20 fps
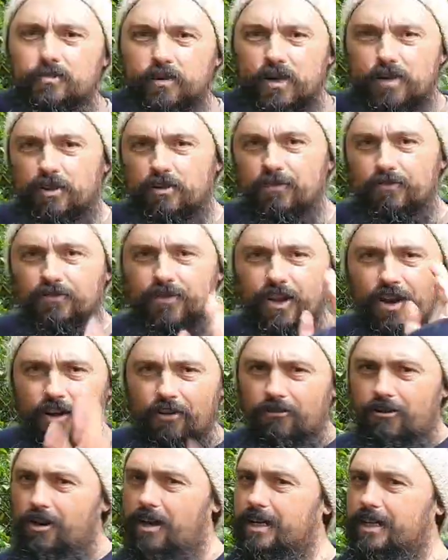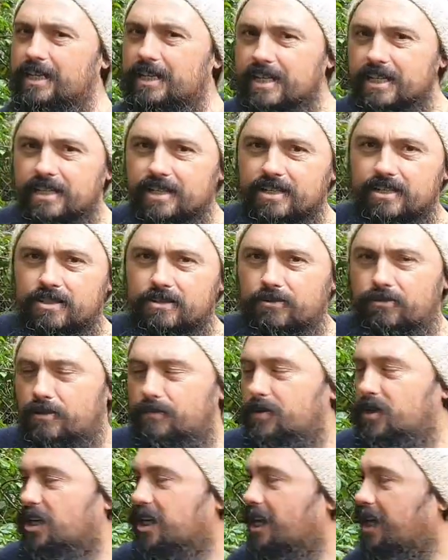you will, I'll write it in the
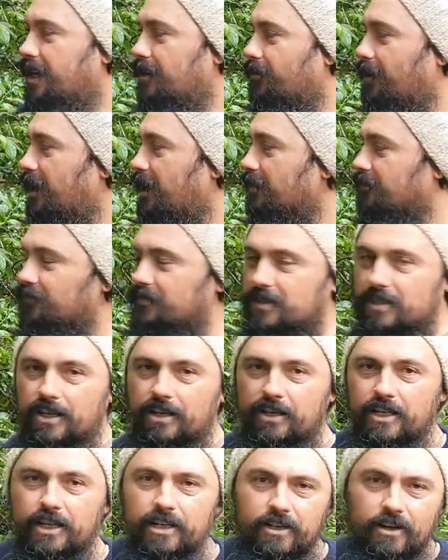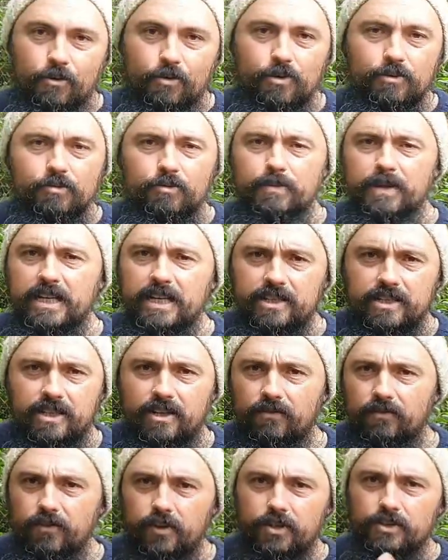description anyway, so then no one will be as
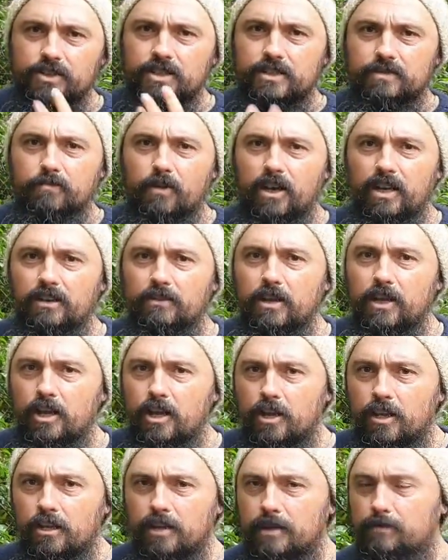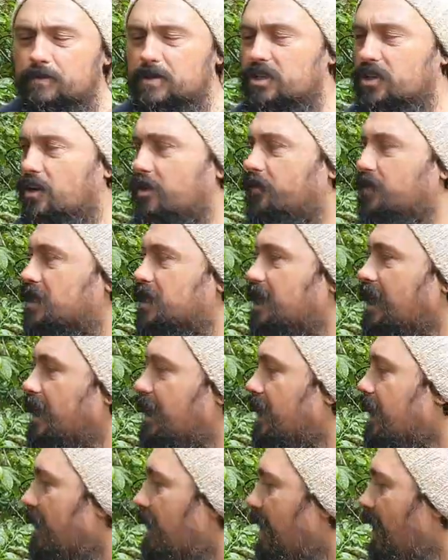confused as my lip service
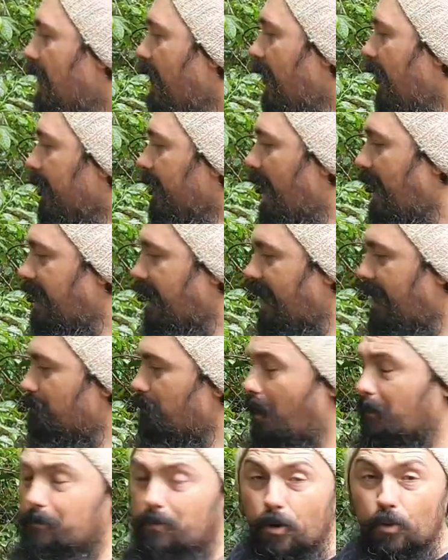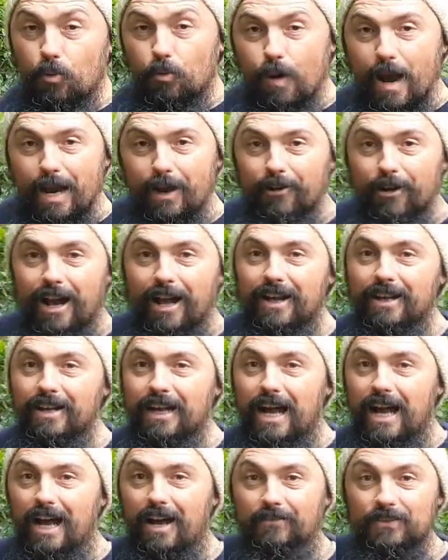here. And that, yeah, but Bulwera,
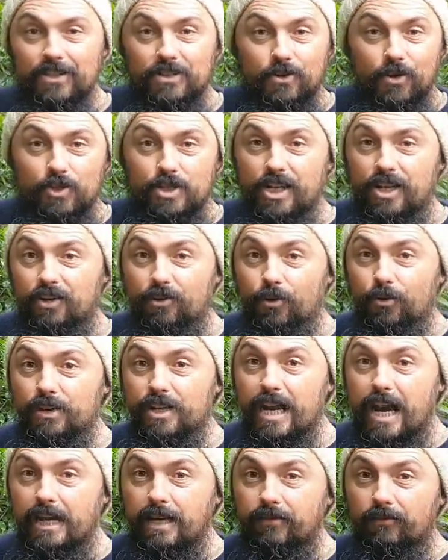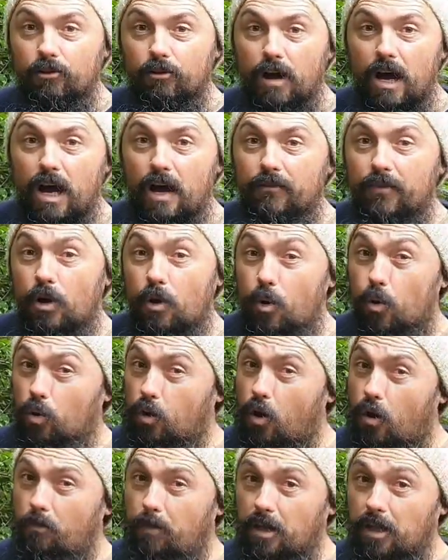um, it's also called native guava or
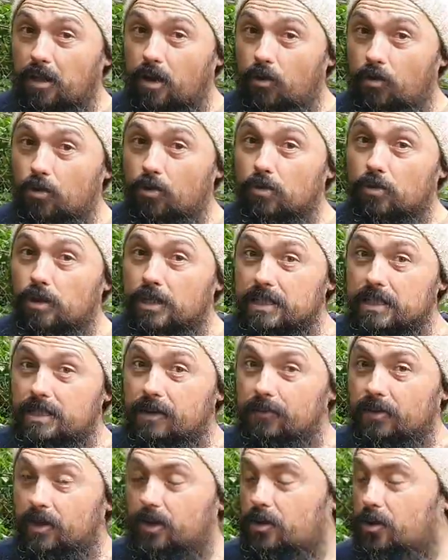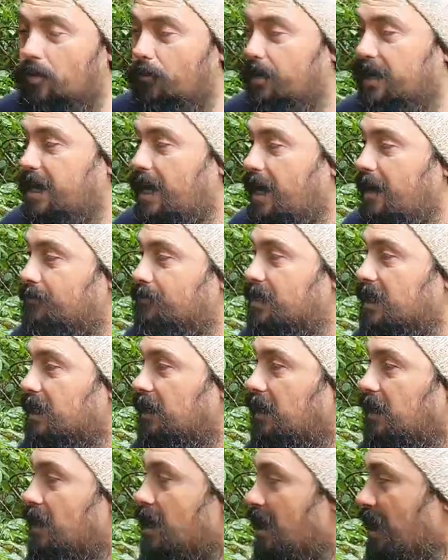copper laurel are some of the common names.
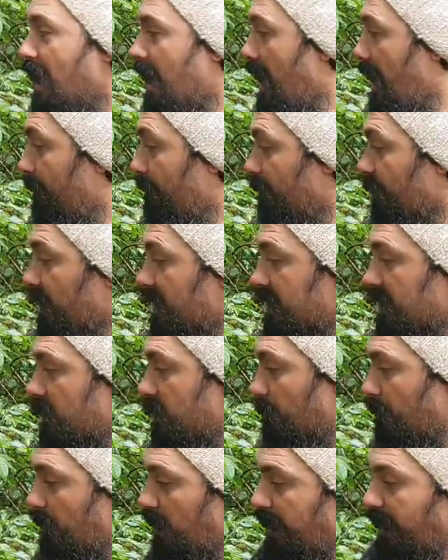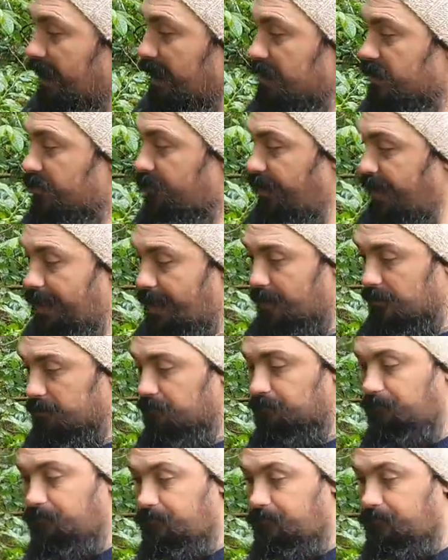Um, this is a plant that's found